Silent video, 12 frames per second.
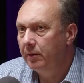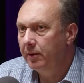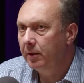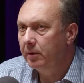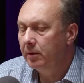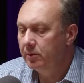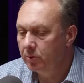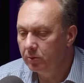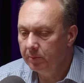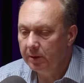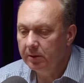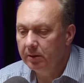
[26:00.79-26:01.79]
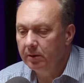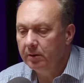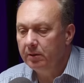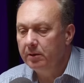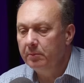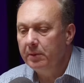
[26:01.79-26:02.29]
think it should be
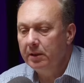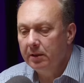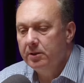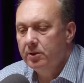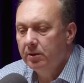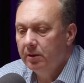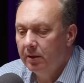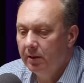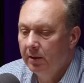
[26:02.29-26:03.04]
the main agenda